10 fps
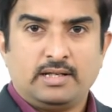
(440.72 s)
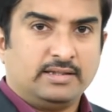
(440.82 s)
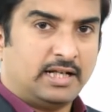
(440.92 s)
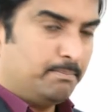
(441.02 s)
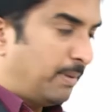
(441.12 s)

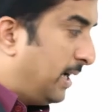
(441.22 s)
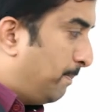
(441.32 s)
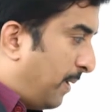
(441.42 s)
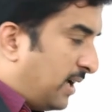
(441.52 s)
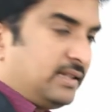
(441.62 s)
that
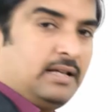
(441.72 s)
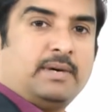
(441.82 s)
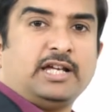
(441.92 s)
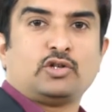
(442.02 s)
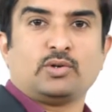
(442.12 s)
bypass the
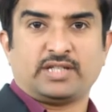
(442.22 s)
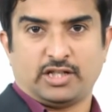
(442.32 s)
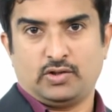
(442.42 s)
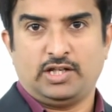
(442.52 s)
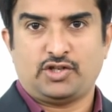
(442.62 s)

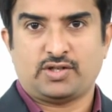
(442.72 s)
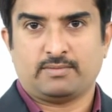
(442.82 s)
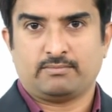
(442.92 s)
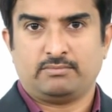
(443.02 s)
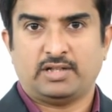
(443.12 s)
microcirculation,
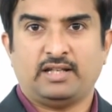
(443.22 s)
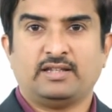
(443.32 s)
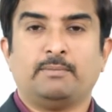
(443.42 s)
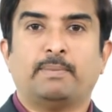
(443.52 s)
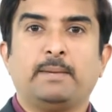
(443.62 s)
that is
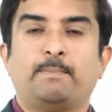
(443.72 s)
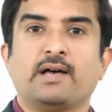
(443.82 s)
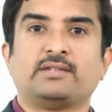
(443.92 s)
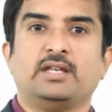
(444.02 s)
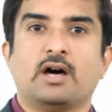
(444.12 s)
that
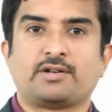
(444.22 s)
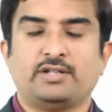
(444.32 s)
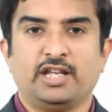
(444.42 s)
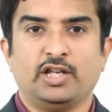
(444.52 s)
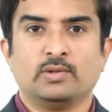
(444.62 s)
bypass the
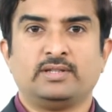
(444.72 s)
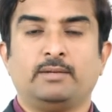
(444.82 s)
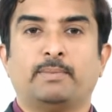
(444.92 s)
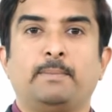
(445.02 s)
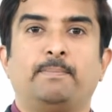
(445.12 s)
arterioles,
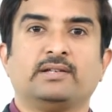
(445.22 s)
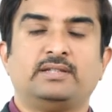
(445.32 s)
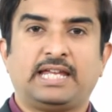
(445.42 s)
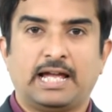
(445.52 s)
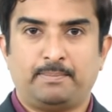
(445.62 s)
that bypass
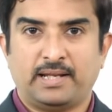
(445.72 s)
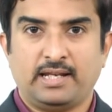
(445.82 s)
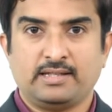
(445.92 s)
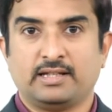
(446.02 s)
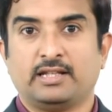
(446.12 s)
the
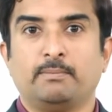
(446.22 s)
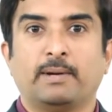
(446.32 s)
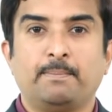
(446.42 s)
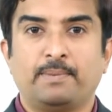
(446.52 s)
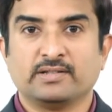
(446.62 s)
capillaries, and that
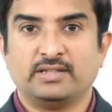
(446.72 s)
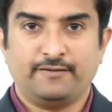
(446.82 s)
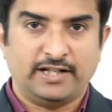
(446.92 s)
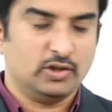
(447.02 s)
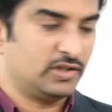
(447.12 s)
bypass the
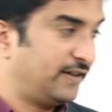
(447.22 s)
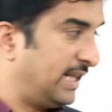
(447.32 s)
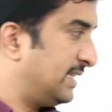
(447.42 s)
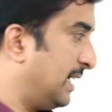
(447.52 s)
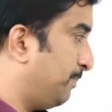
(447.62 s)
venules. For
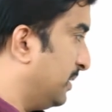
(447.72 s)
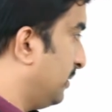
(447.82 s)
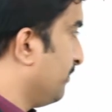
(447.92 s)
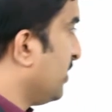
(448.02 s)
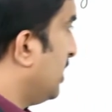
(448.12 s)
example,